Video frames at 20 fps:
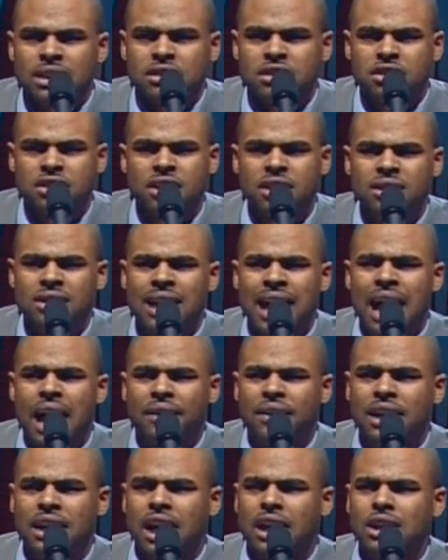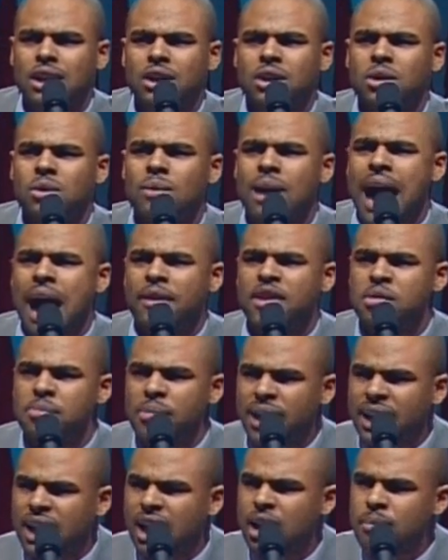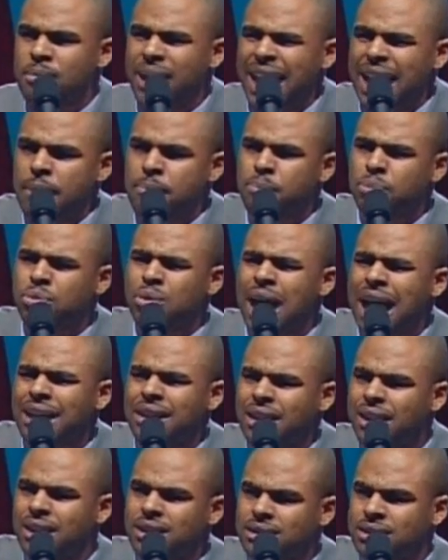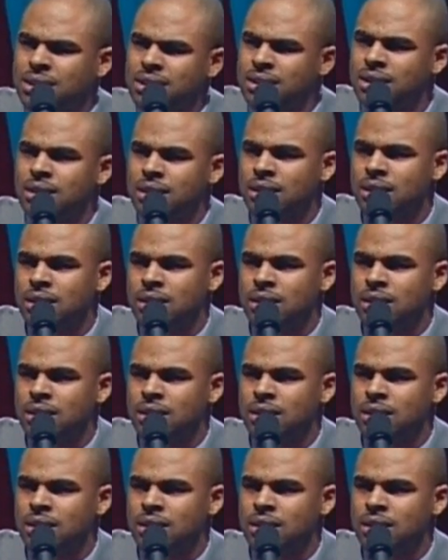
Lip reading: I sit down and I look around and become a product